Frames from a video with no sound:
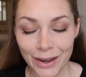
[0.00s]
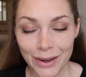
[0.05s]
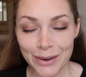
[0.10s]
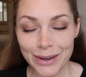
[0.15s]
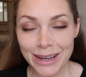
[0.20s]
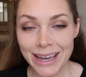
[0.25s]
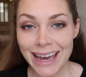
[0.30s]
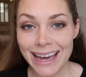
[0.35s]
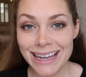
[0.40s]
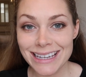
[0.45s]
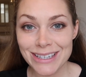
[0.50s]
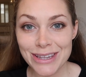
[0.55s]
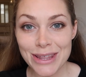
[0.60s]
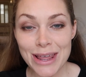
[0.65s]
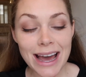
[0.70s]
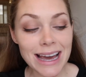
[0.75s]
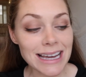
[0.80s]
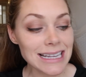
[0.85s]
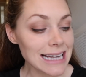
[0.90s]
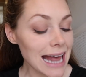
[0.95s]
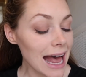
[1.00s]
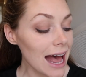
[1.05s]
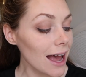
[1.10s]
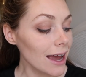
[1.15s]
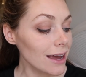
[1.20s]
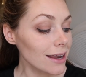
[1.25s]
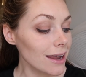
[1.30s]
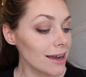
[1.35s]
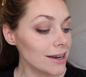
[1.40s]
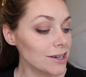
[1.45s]
Okay, so that is
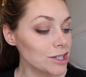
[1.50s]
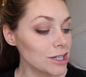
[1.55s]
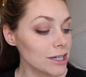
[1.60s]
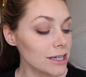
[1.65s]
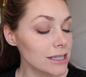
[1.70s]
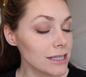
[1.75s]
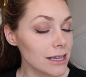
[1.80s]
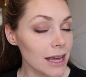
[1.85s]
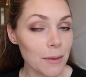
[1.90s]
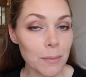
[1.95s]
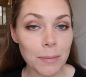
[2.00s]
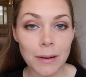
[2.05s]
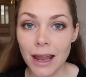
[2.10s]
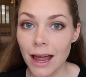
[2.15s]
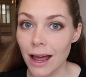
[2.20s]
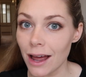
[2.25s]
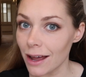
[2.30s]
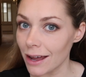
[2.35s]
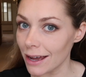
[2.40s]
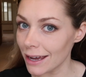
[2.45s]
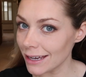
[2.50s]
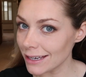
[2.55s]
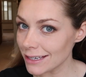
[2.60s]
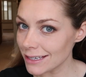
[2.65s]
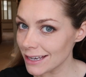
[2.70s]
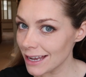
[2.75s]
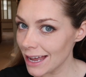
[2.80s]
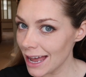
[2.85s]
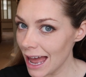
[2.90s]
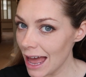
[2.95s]
eyelashes applied.
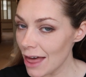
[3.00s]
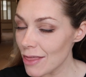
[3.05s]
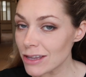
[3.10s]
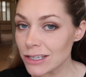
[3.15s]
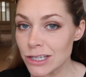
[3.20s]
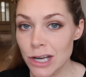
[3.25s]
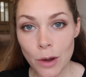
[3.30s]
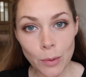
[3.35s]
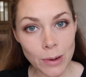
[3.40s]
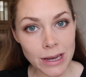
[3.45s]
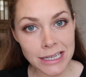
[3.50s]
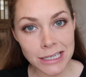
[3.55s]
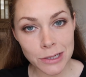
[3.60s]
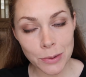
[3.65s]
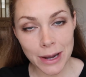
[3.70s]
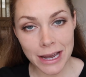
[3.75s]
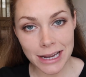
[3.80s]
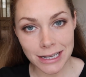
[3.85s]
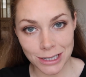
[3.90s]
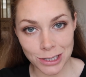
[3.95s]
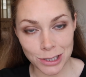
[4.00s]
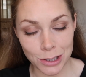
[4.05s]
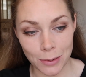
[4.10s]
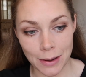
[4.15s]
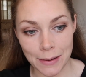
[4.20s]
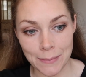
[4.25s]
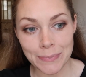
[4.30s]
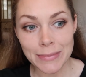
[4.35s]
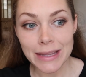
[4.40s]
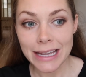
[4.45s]
There's no easy way to do
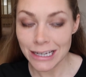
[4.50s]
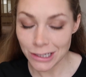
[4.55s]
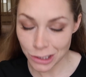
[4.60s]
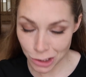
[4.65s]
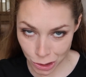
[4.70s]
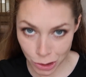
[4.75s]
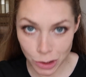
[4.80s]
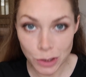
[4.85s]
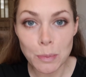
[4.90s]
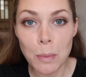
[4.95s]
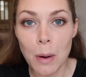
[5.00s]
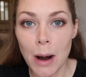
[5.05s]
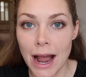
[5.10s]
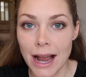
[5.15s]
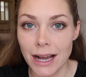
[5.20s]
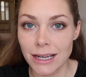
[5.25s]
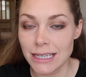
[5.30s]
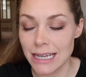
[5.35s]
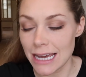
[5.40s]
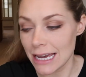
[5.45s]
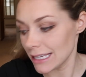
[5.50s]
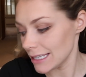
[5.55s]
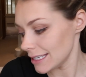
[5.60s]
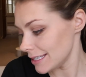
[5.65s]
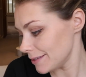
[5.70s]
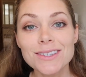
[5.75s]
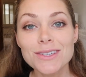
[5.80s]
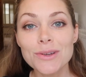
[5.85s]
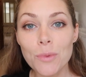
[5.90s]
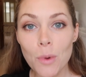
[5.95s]
it, it's just practice.
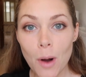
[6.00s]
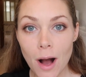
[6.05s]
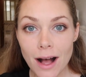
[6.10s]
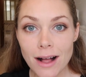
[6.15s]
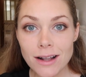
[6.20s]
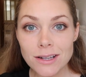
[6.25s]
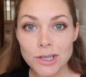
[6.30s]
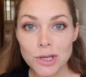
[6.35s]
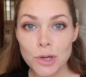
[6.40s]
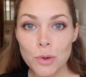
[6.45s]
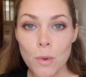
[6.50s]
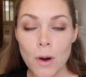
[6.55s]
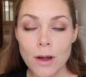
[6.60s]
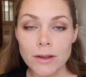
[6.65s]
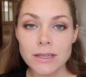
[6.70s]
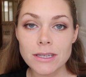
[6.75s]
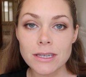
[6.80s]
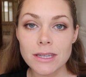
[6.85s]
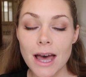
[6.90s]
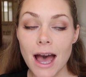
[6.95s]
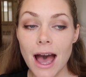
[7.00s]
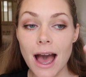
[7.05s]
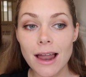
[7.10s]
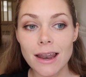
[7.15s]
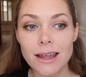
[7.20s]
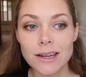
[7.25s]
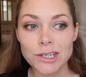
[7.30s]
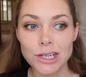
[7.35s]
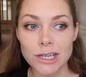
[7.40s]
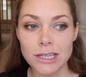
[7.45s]
So what I'll do once the
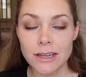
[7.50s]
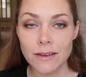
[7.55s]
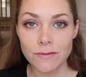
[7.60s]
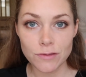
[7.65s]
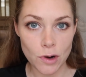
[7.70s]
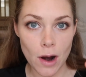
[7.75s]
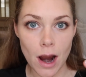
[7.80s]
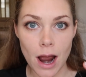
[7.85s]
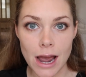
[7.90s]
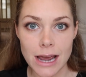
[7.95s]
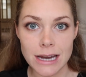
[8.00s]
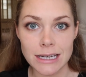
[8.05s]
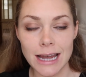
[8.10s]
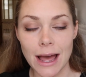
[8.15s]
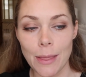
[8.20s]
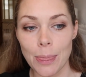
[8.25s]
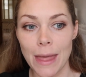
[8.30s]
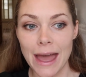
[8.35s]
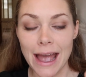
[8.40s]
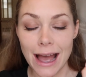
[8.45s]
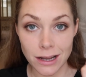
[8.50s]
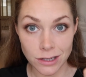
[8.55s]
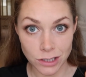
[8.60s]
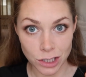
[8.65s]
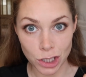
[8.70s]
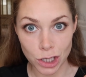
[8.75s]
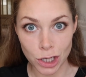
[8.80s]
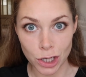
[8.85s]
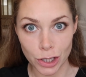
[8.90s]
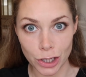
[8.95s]
eyelashes have dried and they are
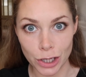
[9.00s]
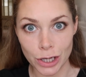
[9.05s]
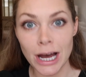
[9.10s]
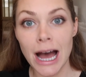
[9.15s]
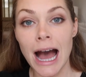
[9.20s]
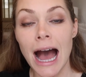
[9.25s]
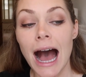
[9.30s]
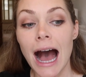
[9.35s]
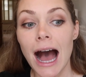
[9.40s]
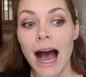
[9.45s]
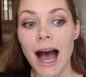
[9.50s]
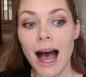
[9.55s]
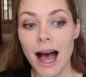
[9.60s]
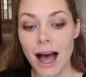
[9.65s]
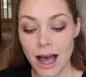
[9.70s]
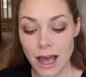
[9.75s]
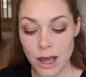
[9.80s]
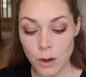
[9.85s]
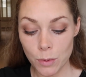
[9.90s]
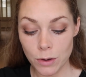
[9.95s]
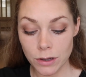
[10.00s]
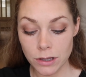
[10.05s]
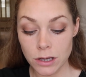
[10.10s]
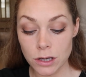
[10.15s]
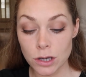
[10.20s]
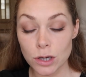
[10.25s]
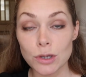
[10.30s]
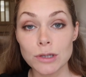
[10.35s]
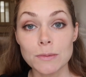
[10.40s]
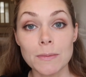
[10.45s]
secure, I will
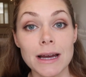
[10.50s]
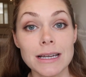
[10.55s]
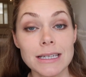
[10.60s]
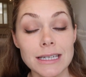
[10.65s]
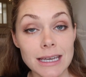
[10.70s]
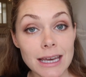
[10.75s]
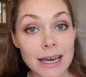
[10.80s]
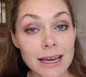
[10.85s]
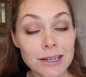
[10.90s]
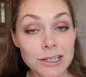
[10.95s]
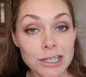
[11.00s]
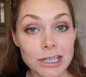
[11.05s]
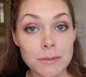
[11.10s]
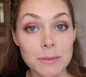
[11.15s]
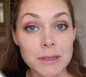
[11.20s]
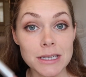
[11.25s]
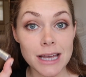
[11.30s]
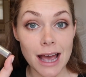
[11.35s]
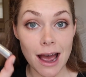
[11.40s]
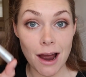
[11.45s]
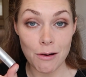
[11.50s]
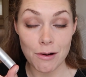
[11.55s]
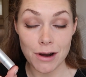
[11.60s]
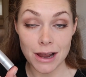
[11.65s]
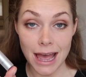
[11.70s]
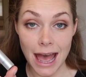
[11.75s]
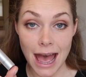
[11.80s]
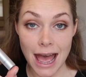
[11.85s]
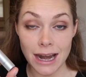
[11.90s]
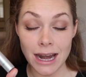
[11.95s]
use my DHC mascara
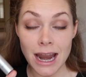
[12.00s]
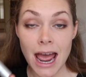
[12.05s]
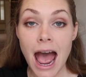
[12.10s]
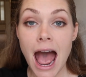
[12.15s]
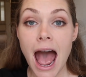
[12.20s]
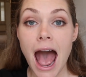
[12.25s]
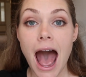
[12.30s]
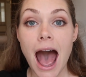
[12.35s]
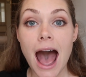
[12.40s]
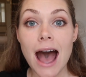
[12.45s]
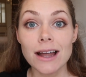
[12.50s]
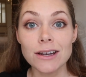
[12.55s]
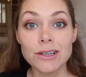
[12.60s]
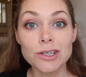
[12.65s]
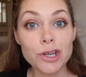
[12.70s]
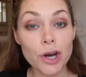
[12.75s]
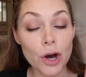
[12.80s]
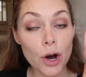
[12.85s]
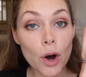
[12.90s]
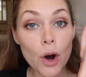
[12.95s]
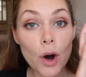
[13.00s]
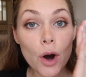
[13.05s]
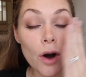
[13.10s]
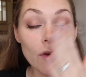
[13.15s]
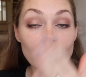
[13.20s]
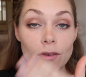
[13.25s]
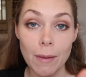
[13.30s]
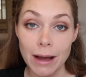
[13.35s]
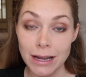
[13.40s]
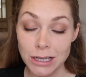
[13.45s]
again and go
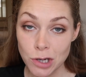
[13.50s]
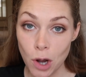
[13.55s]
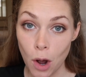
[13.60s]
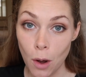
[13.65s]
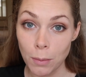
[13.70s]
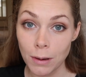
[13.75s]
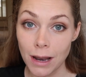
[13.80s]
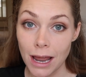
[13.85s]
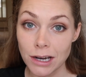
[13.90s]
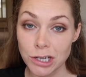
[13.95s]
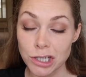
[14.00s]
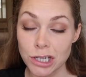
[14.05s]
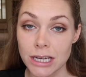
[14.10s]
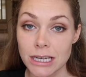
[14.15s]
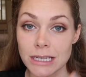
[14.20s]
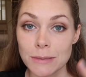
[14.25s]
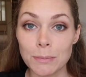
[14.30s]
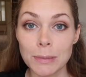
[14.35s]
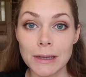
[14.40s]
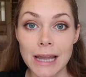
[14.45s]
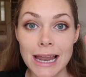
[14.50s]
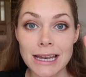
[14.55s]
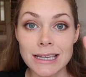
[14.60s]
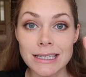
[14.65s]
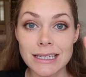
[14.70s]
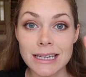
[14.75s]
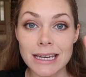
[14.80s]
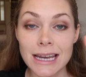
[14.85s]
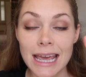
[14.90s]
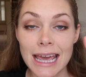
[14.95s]
over my top lashes,
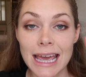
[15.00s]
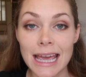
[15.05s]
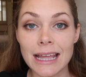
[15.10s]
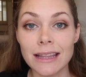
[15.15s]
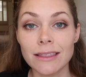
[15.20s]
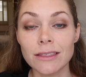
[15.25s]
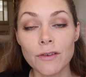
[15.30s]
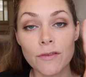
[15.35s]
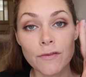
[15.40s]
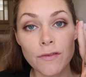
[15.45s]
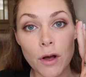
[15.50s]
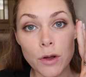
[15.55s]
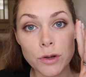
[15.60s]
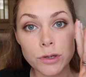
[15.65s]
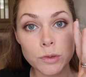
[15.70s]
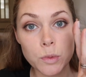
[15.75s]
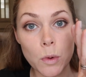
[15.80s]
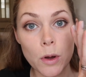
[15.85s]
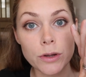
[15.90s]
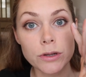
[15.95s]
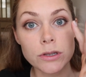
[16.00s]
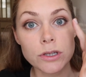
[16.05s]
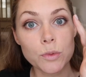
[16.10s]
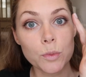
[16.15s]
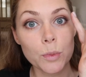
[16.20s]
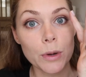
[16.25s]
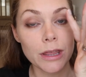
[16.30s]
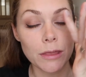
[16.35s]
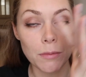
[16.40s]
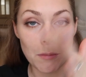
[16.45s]
blending in the false ones
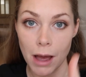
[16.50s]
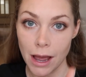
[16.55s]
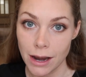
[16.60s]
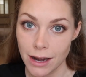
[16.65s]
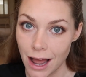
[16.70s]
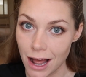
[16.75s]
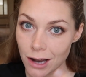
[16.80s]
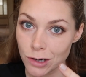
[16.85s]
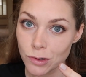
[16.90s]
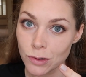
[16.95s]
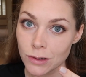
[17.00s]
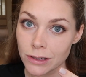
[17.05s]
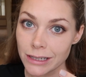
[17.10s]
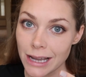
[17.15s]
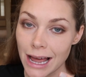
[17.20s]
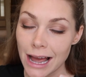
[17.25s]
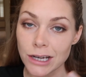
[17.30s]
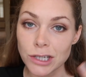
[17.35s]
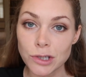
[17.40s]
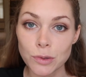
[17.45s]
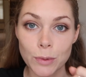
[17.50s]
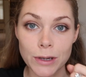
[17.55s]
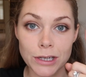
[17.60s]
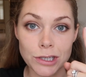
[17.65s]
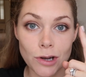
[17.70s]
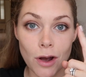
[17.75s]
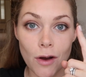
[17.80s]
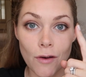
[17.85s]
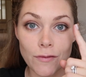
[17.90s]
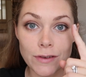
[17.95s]
with my natural lash,
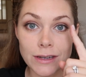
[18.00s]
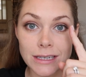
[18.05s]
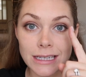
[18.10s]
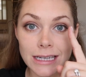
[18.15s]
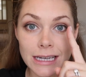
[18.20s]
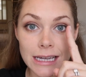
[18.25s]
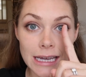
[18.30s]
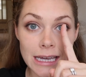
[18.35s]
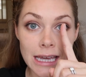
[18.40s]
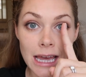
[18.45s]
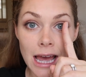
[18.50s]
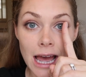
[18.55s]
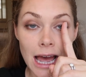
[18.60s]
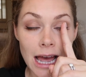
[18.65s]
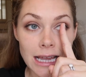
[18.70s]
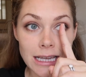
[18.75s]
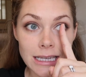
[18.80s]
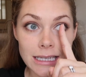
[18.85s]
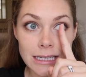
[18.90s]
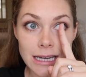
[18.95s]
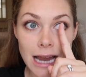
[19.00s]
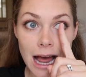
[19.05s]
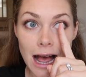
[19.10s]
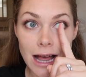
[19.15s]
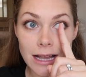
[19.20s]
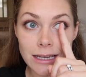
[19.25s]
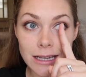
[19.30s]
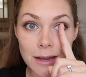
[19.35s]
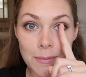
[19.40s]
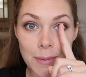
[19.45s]
which obviously
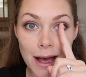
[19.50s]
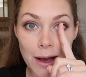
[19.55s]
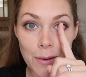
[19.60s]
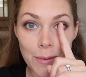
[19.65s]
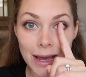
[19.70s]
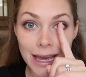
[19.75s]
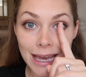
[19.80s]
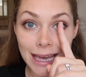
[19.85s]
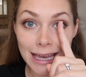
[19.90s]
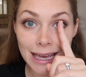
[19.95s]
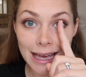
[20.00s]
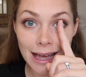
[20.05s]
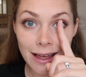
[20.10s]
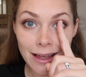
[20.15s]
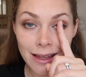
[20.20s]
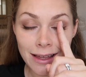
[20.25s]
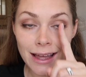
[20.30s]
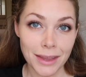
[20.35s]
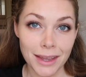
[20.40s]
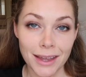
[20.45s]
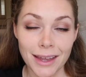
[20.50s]
starts about here.